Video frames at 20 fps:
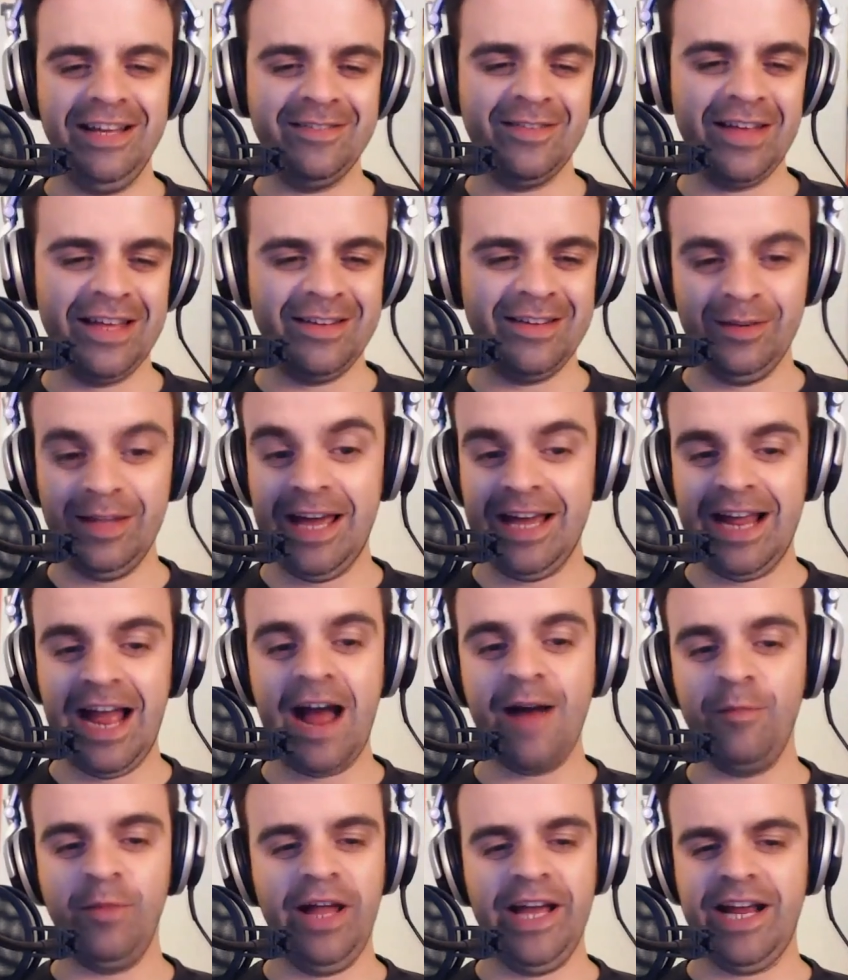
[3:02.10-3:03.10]

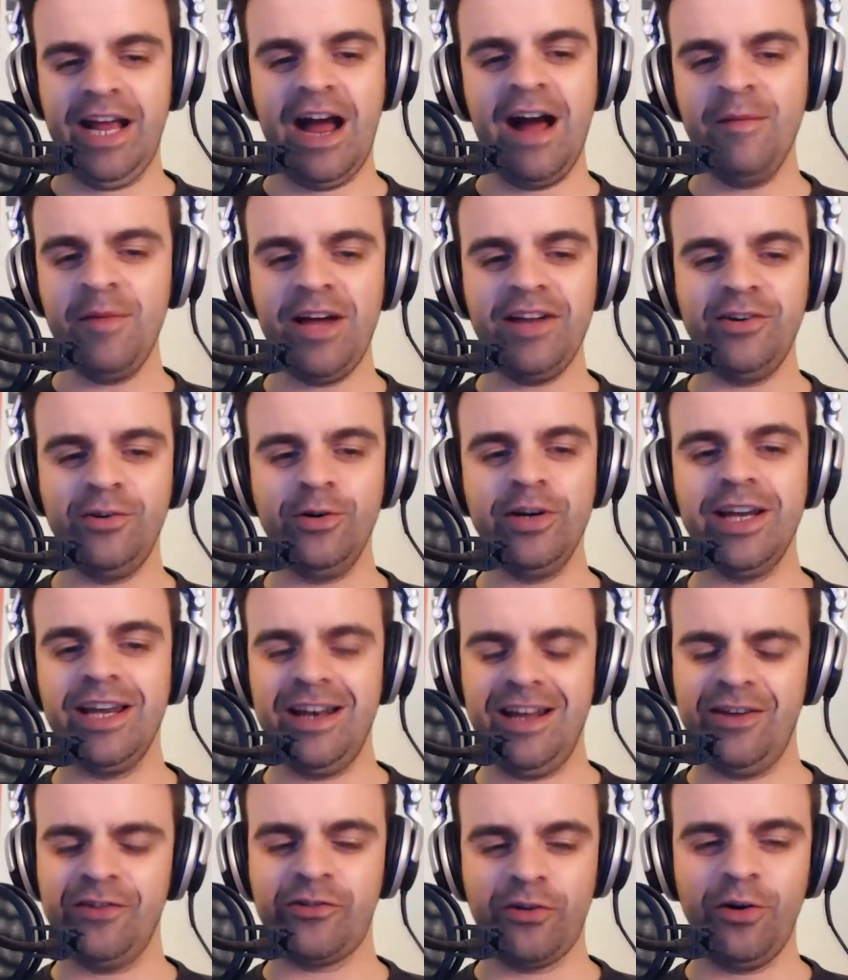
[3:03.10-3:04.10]
I'm not doing an
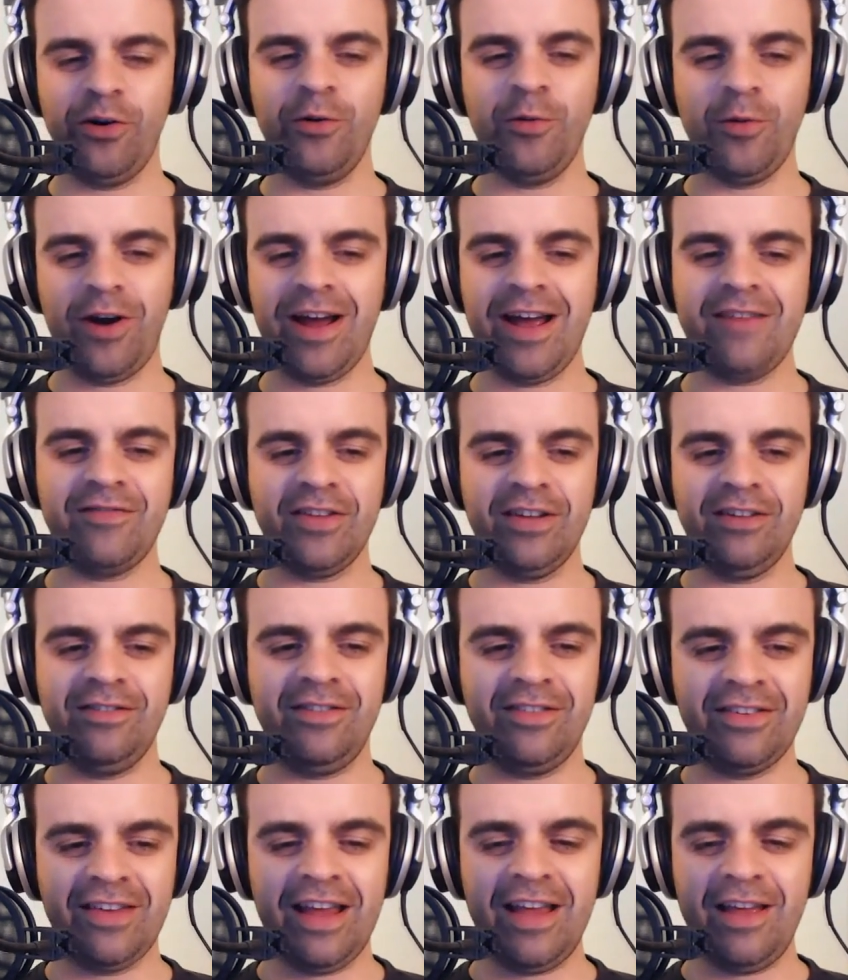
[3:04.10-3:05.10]
intro where I have to
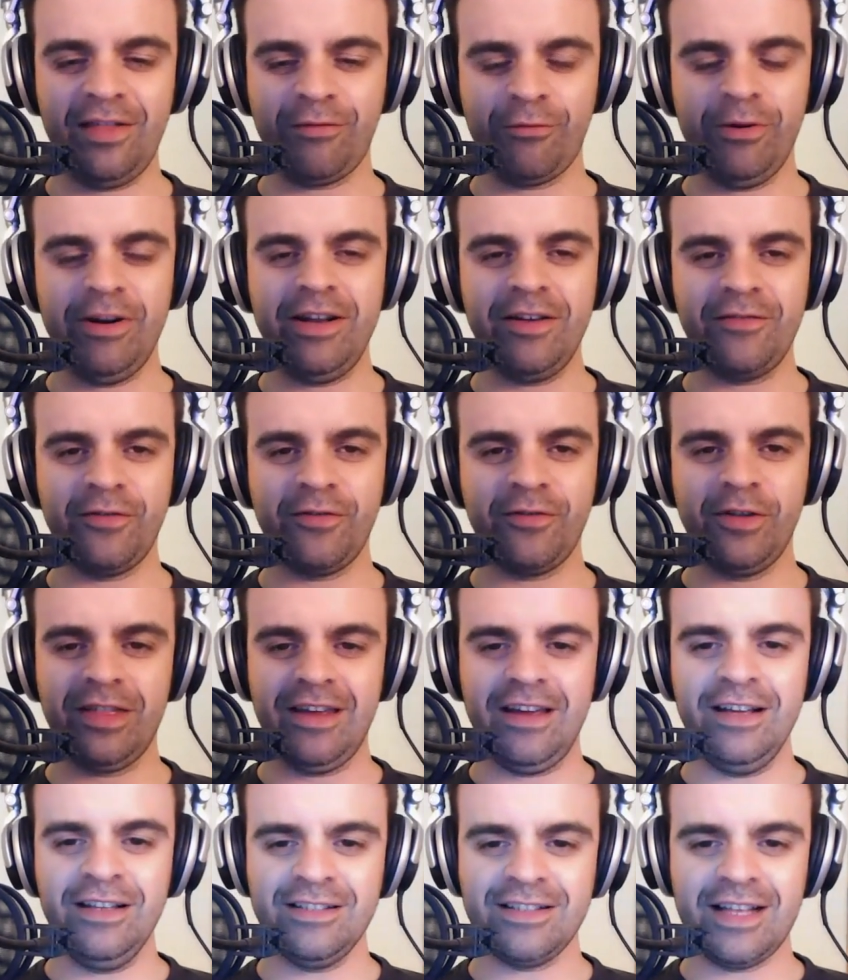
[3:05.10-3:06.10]
say 3 different
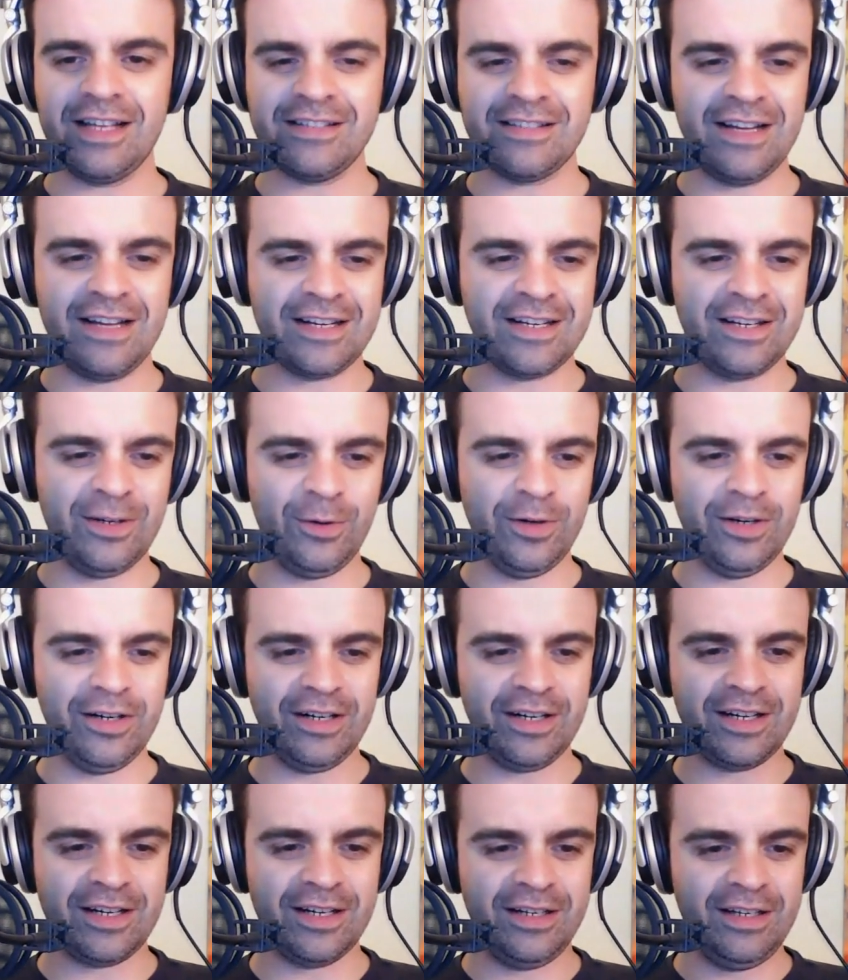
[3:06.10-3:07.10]
things. That's not going to
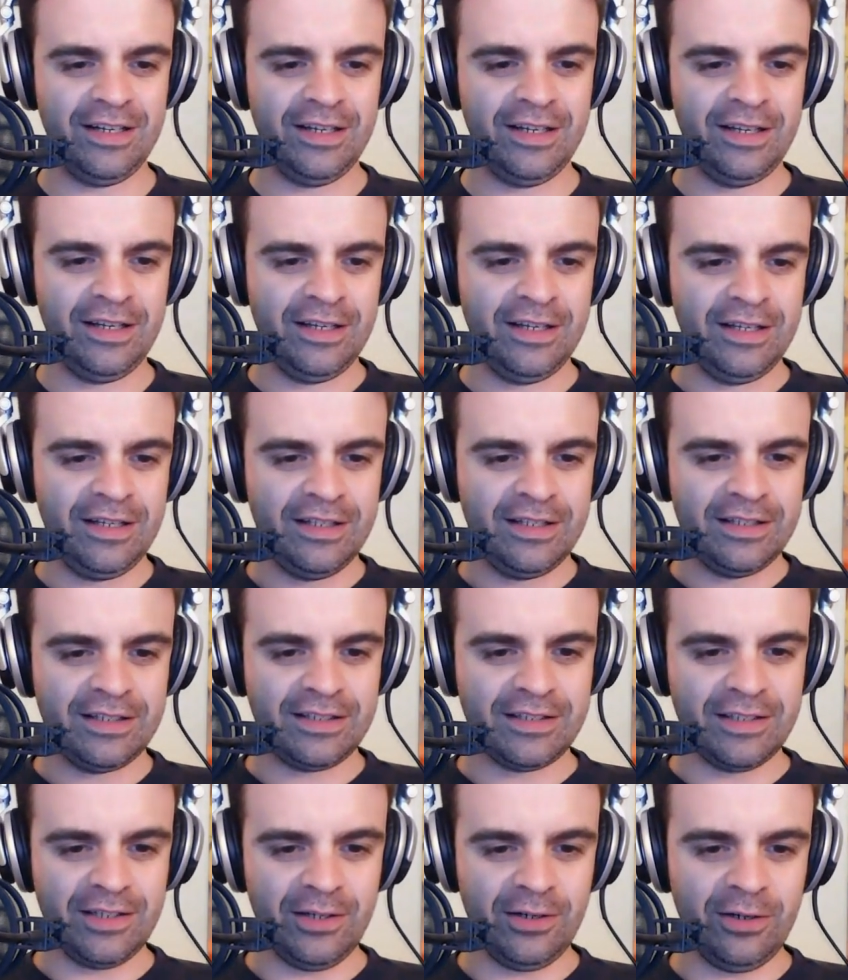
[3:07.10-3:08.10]
work.
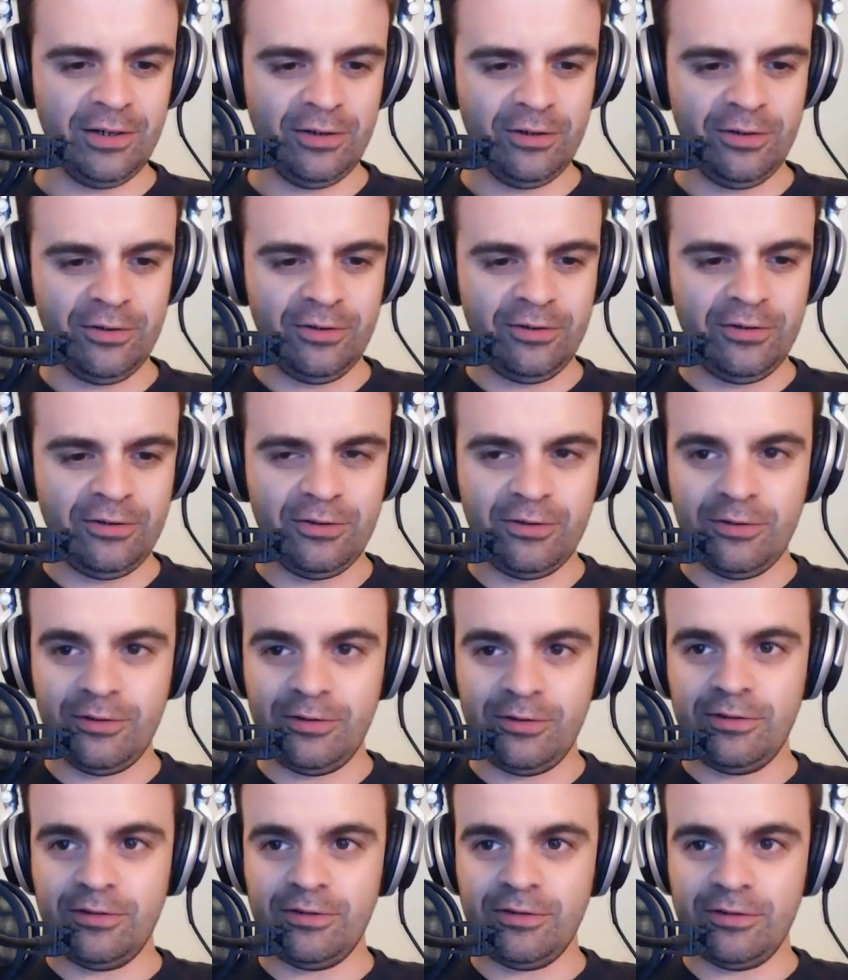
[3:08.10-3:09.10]

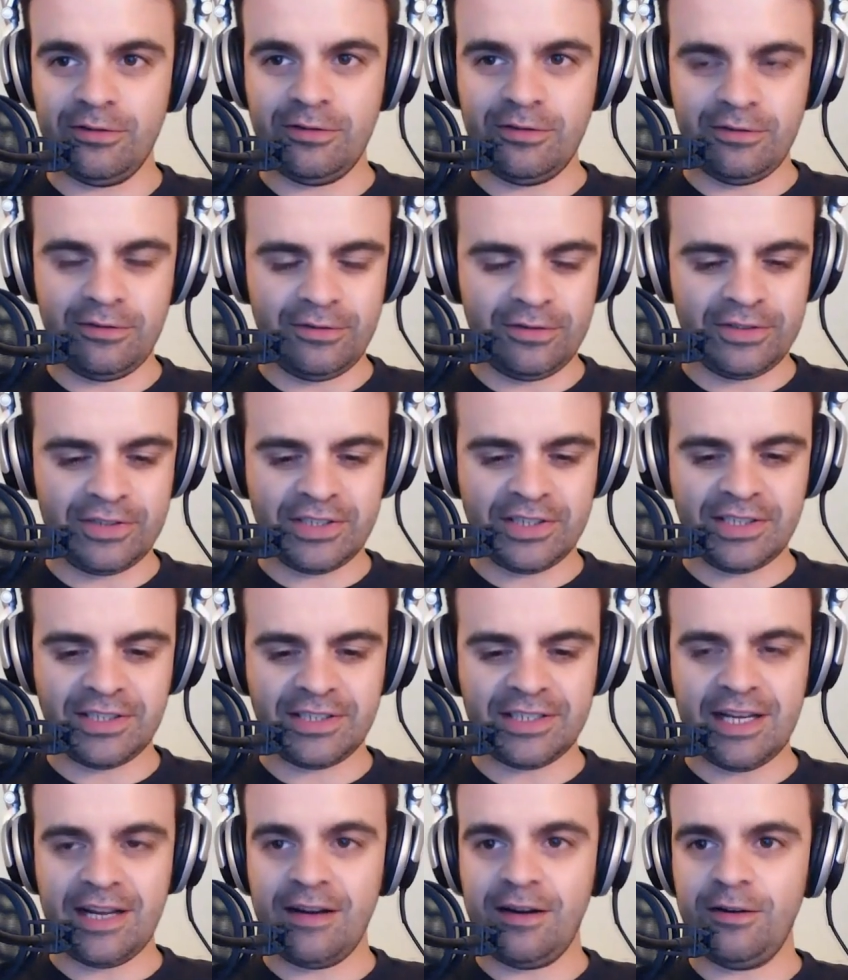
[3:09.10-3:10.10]
So,
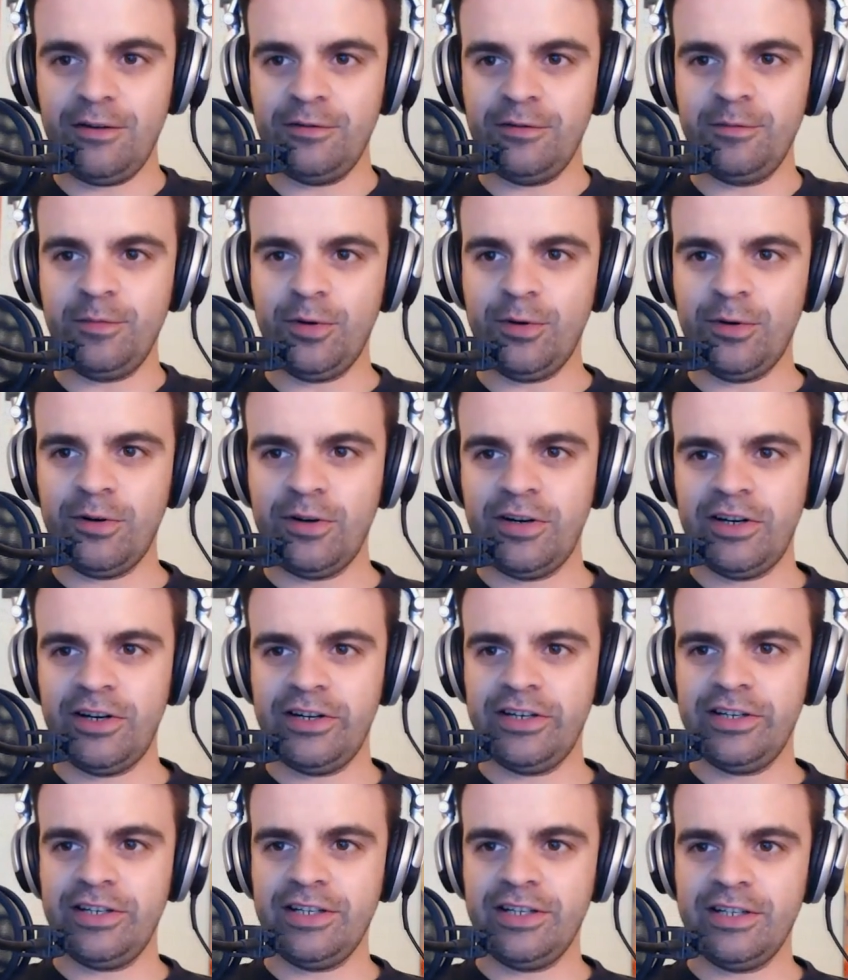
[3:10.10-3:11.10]

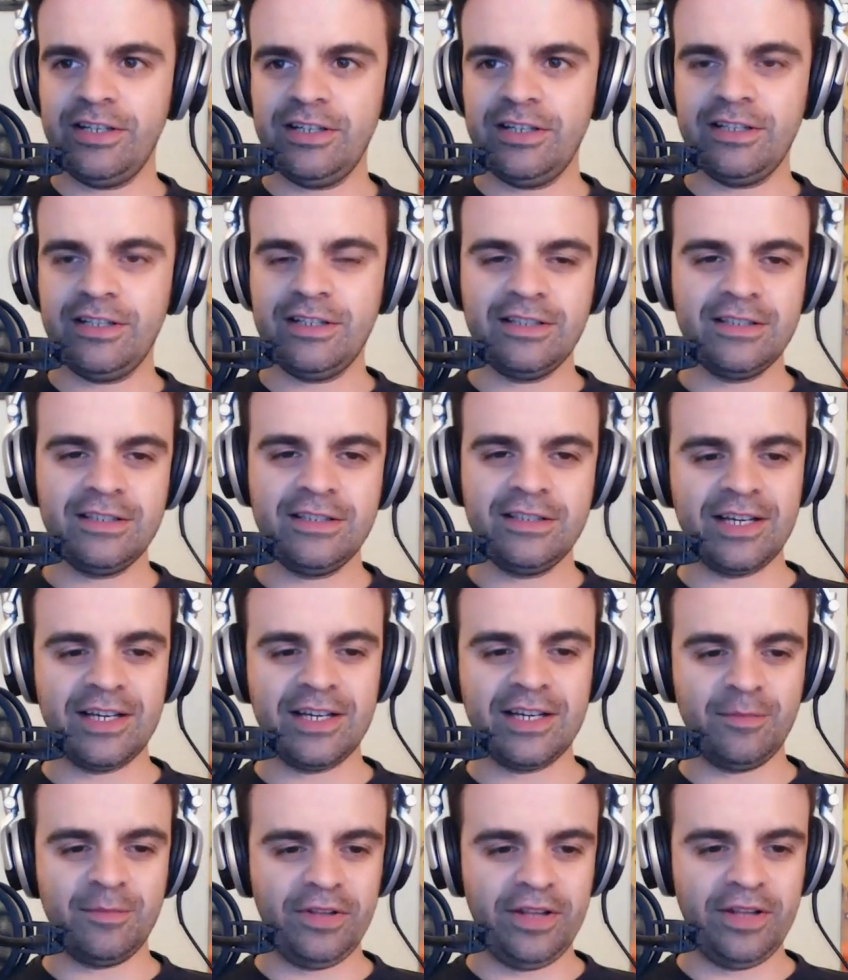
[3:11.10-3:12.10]
soundboard, so I can
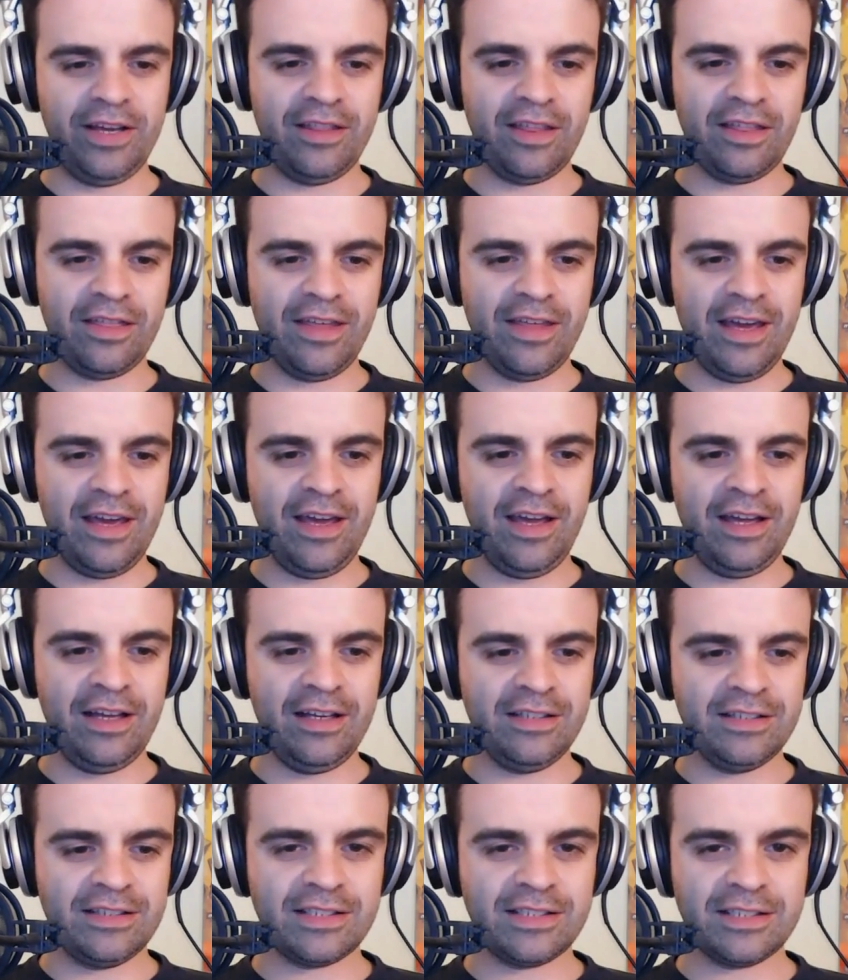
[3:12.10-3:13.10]
play the
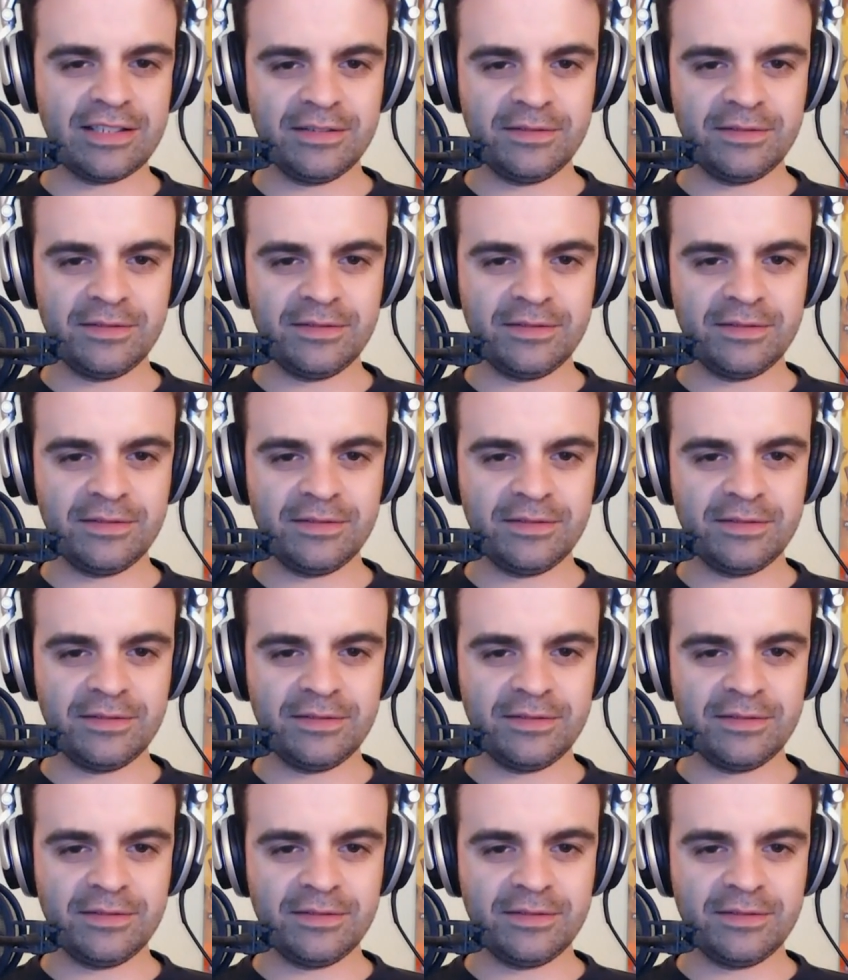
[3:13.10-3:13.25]
things.